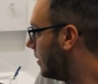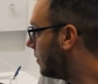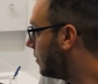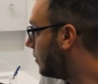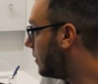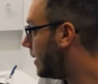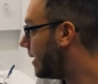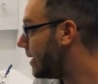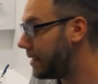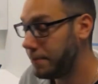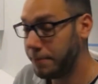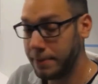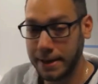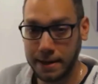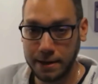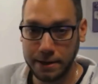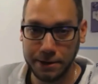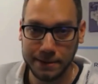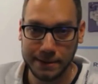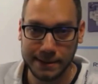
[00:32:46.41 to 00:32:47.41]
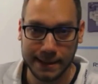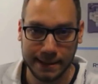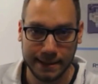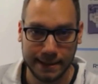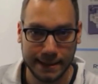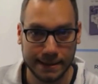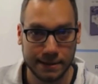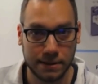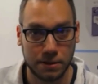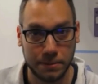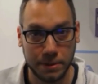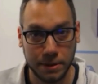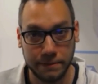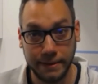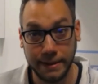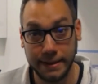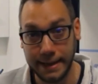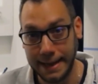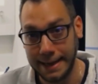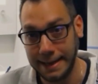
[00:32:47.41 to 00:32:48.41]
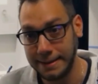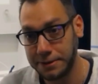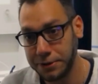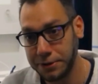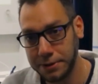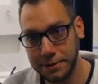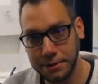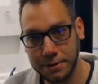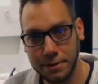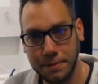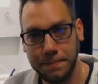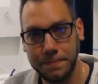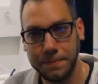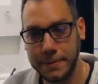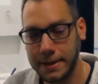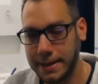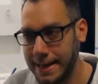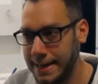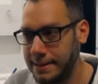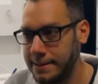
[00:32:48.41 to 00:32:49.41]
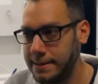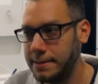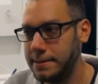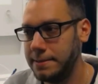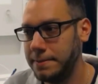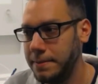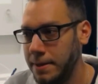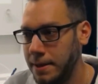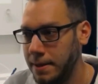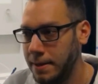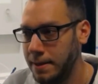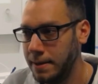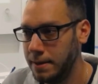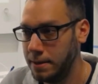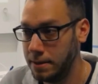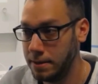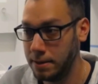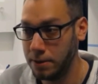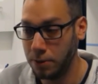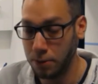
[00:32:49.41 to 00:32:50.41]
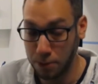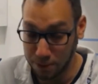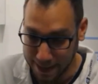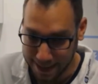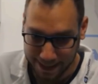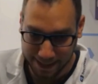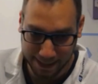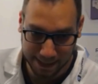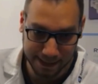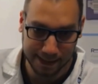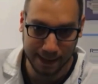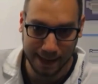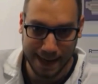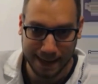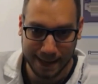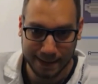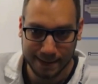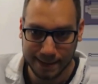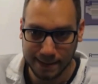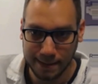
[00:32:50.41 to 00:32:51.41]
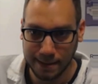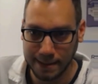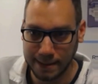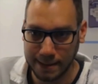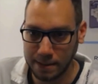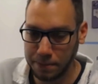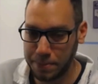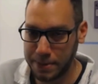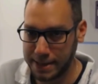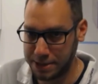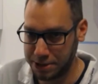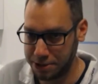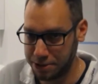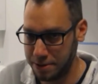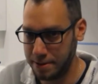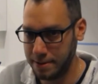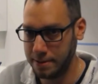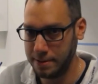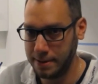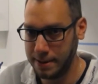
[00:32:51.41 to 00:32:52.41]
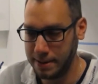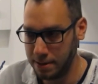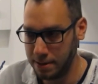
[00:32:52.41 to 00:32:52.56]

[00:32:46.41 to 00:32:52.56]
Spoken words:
Today we are using the instrument with the internal gas already selected and the pressure